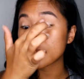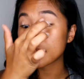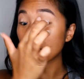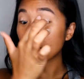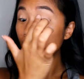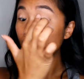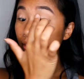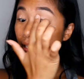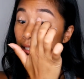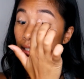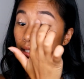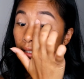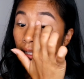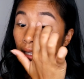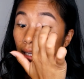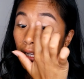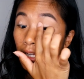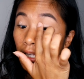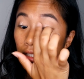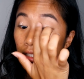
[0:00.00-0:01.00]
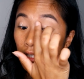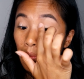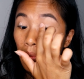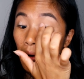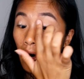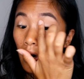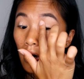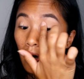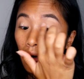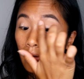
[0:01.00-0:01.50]
Now, this is the easy
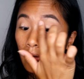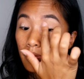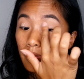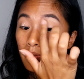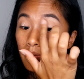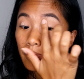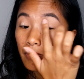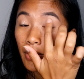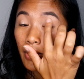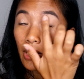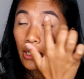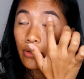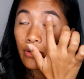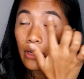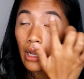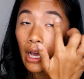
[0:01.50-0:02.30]
part. Putting on